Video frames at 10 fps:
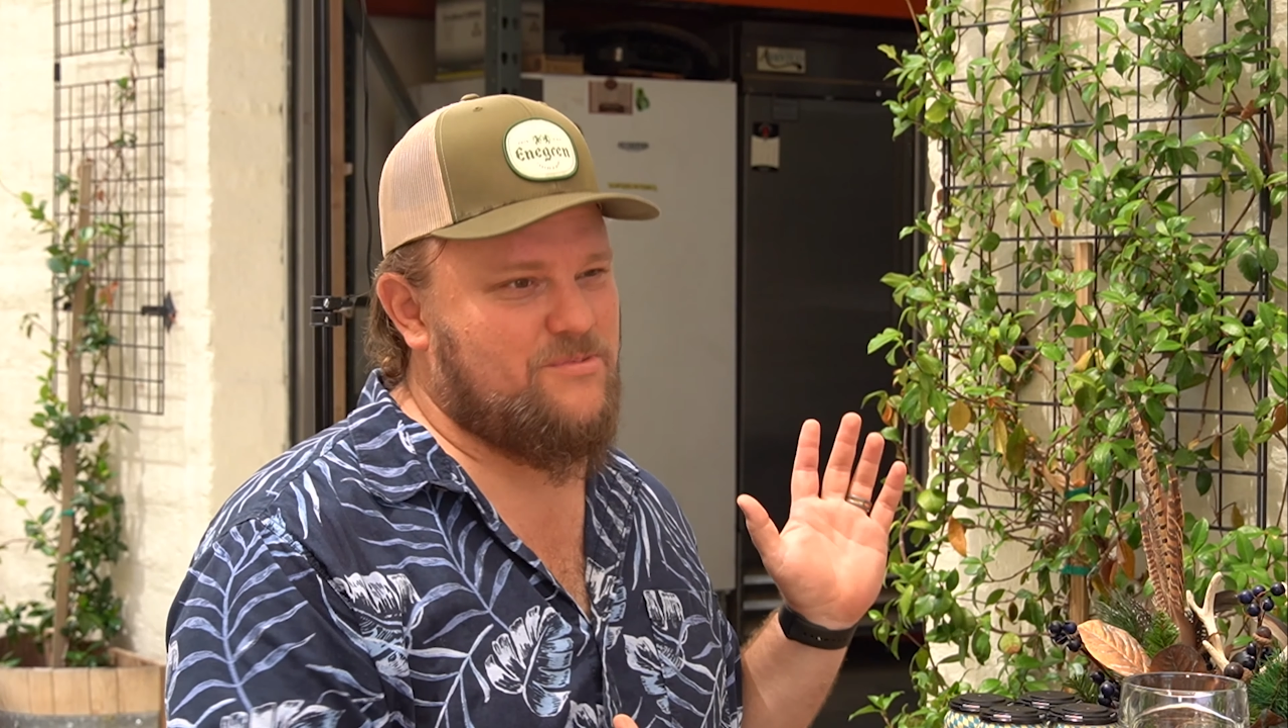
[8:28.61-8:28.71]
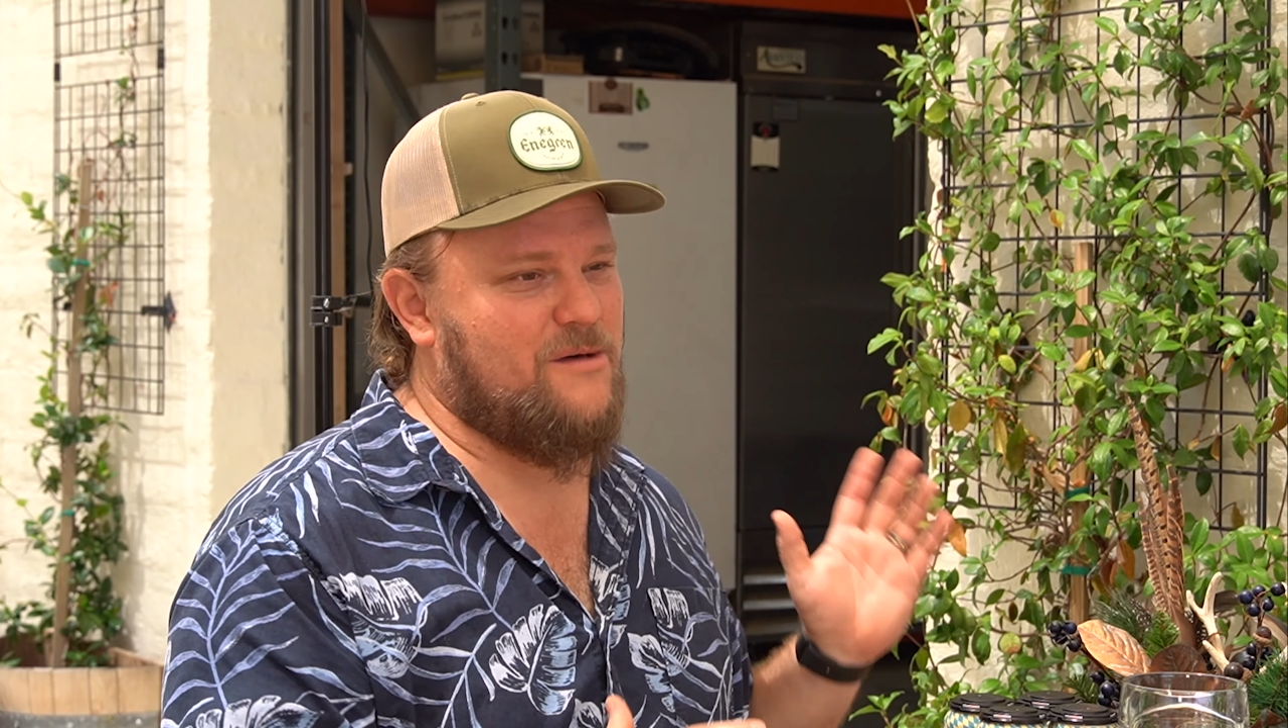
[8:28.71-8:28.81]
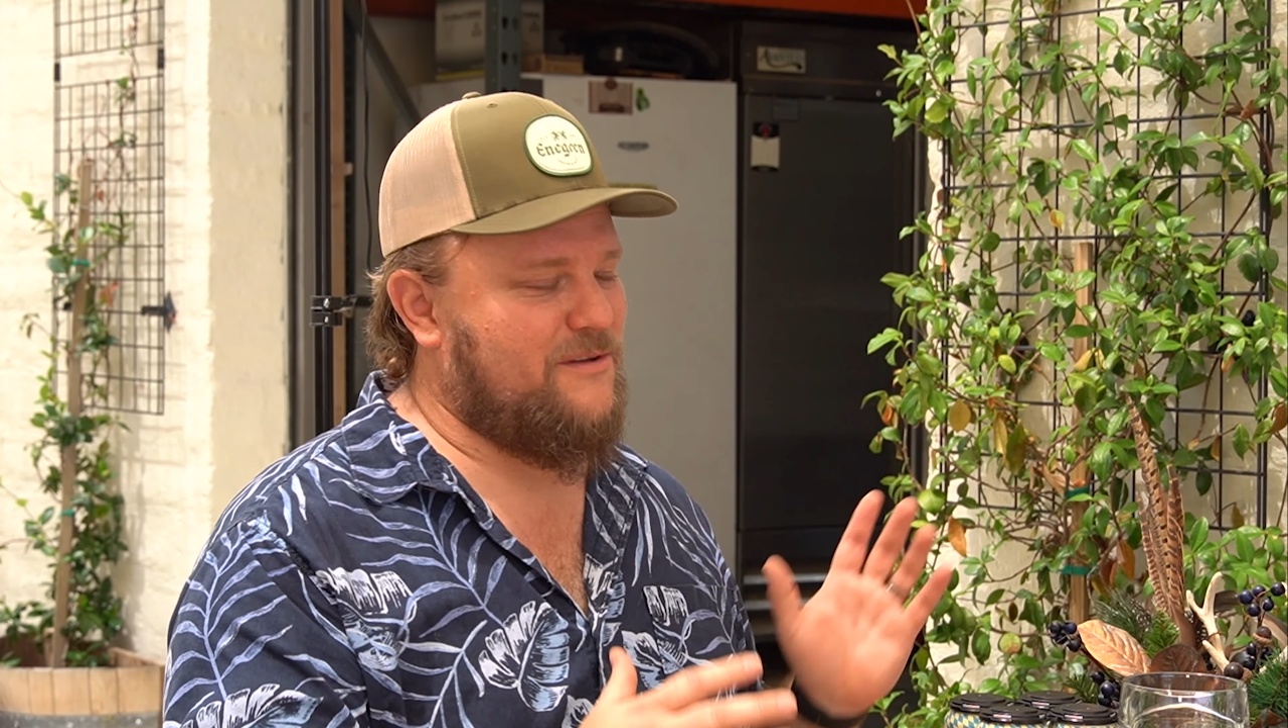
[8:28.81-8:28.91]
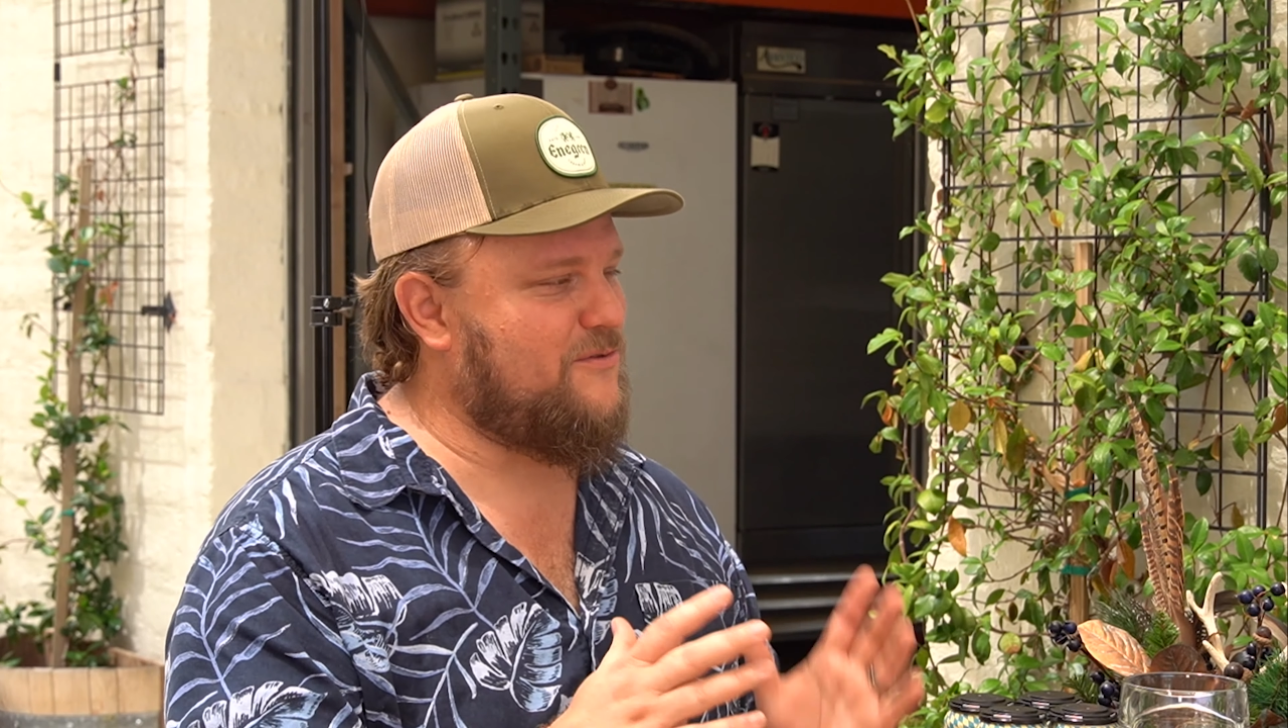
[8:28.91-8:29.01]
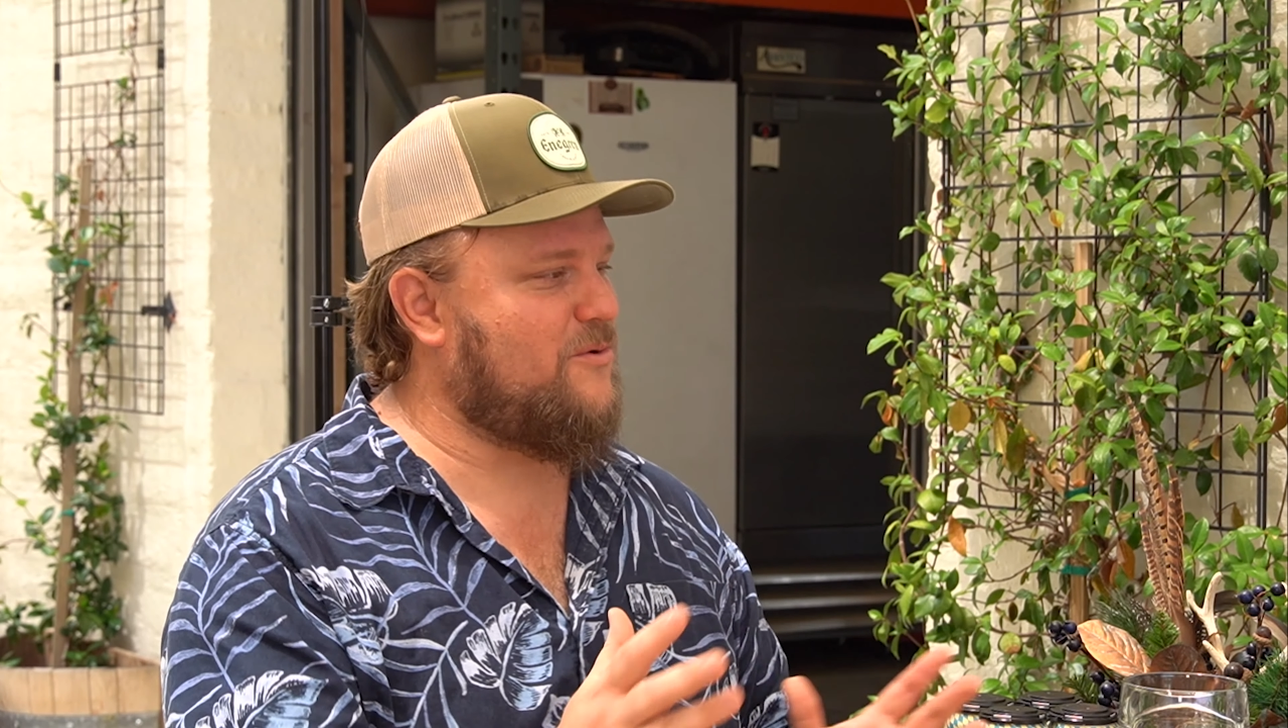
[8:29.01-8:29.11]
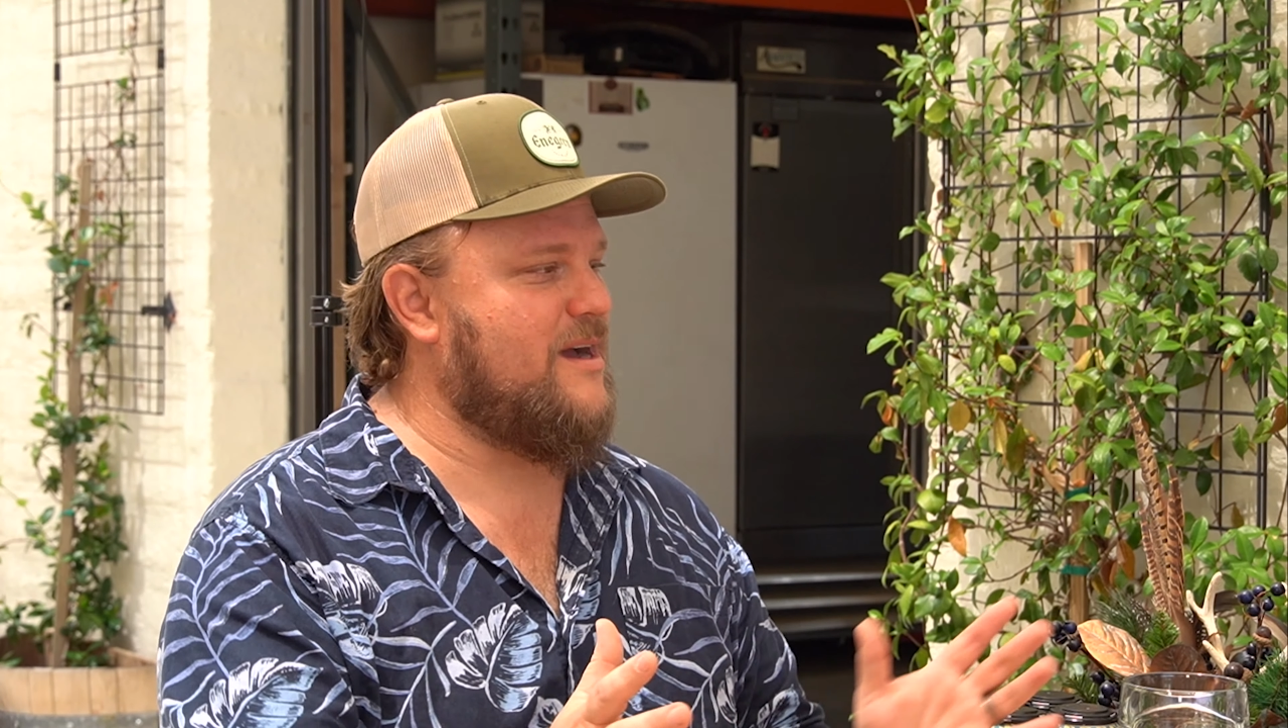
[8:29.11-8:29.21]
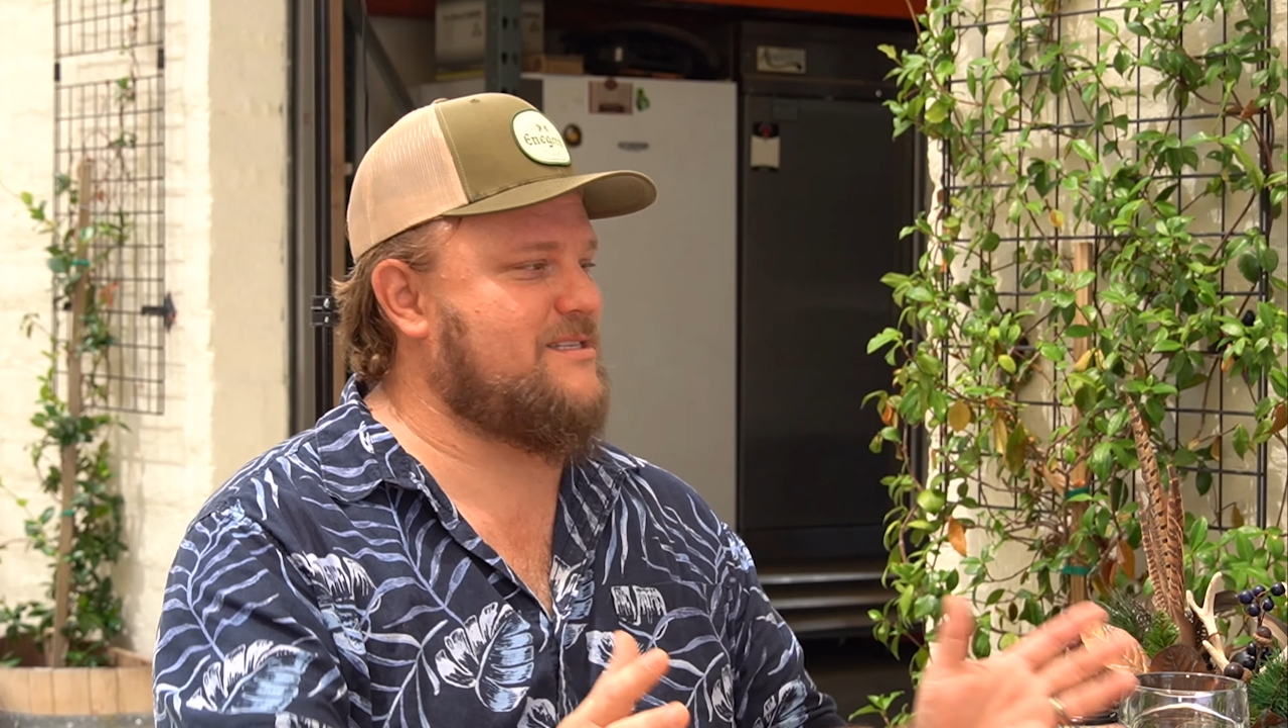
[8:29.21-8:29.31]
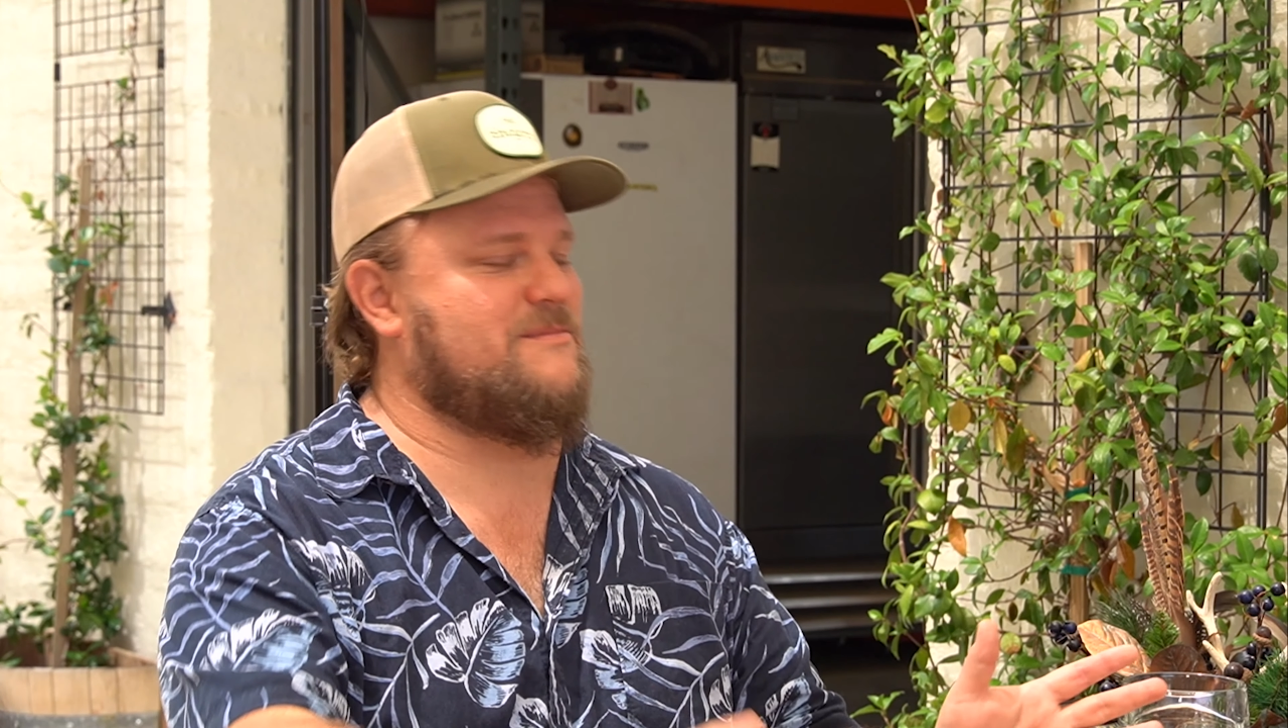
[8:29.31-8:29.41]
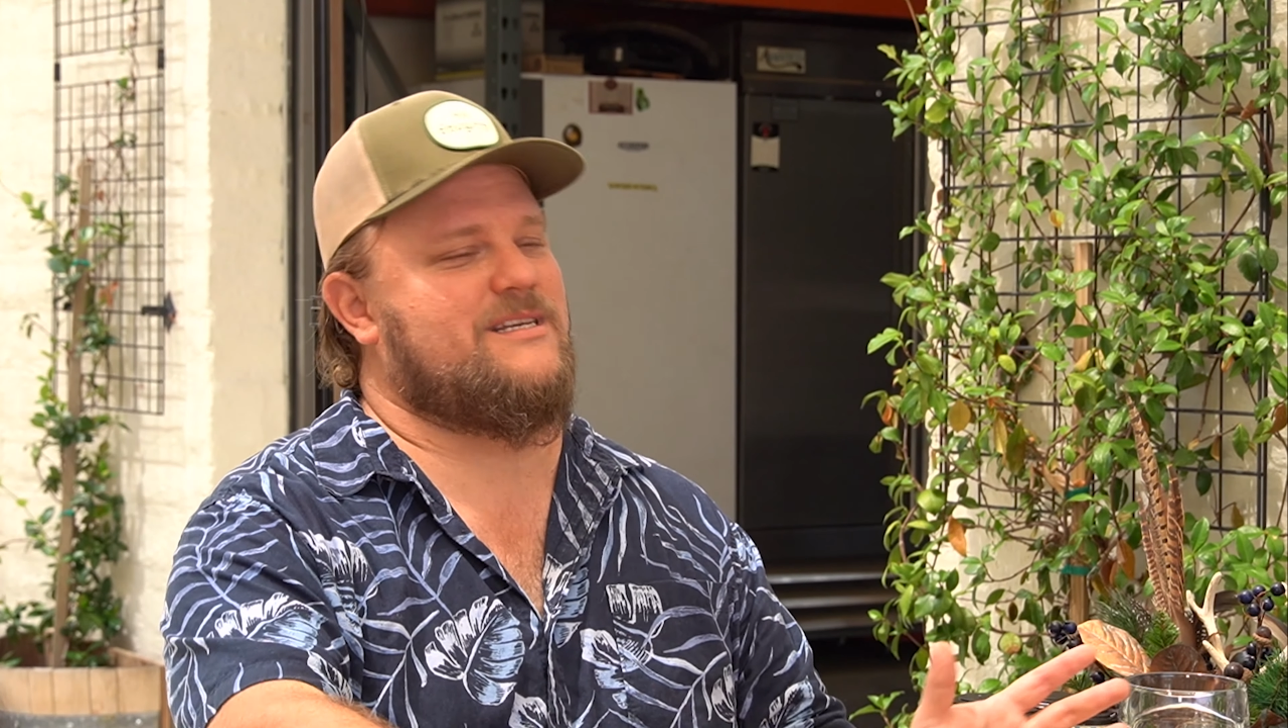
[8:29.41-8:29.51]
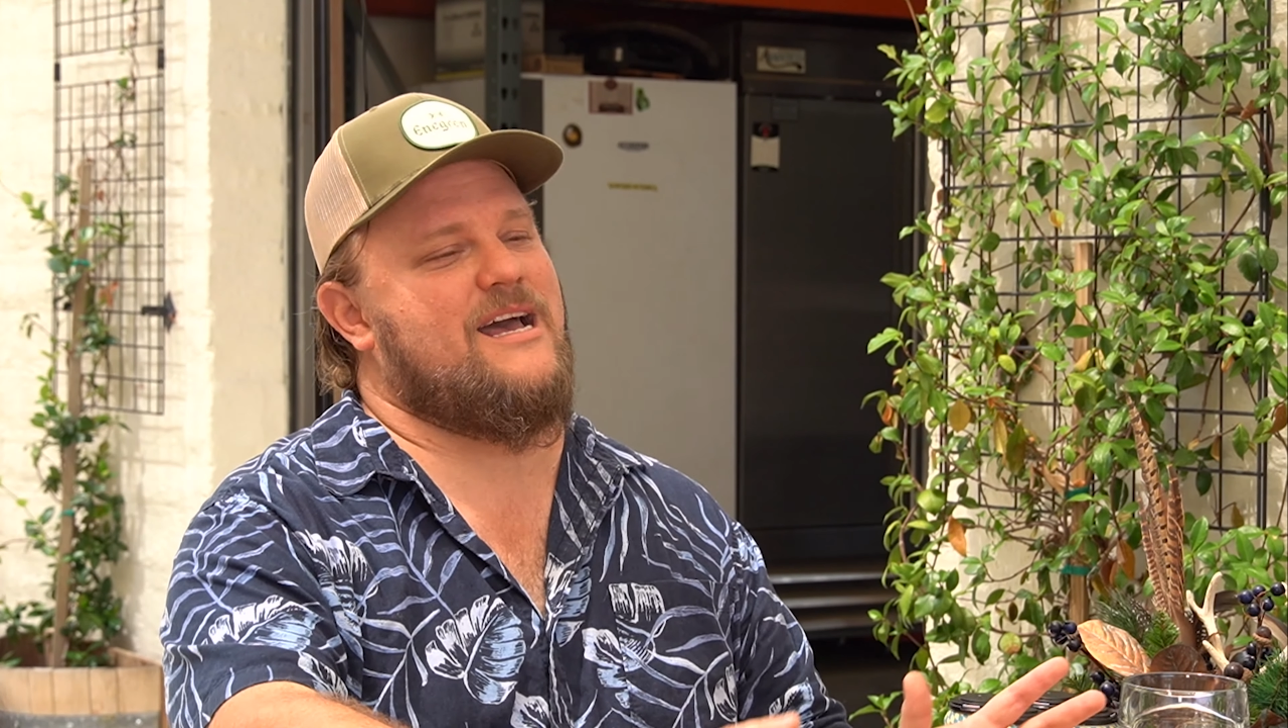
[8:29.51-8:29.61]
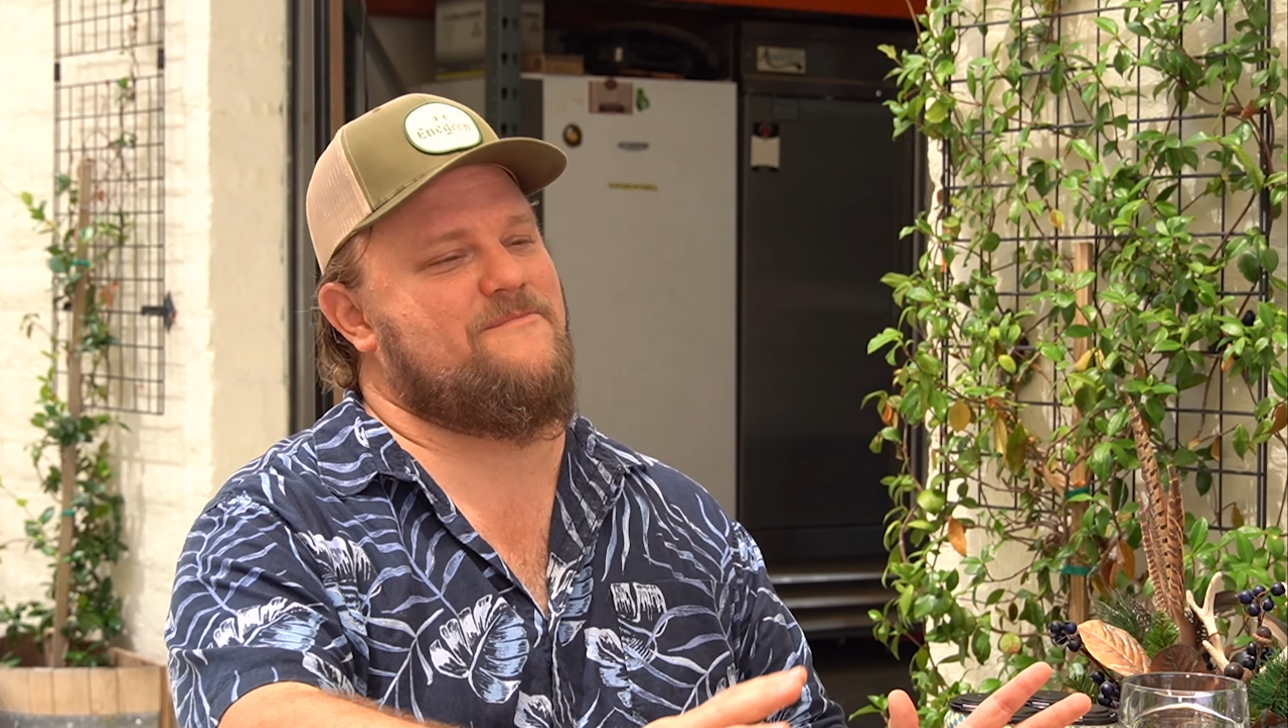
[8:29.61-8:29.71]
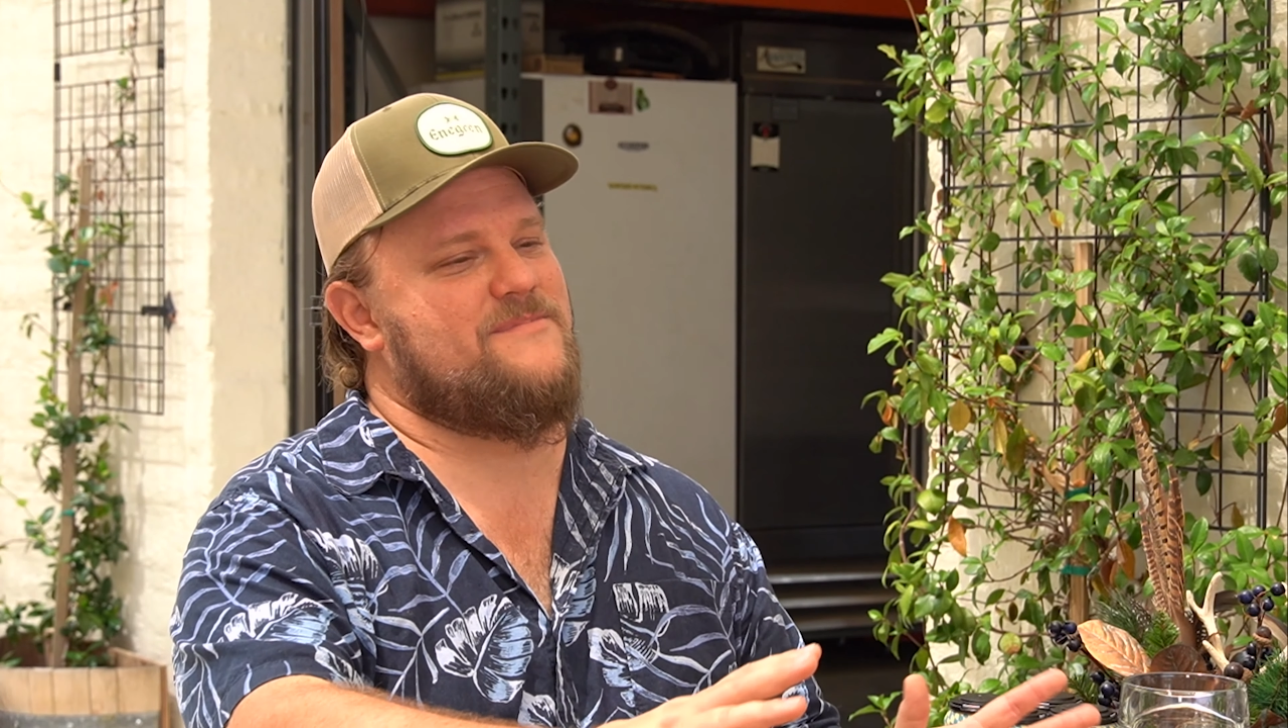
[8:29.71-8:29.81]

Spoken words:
probably for quite some time.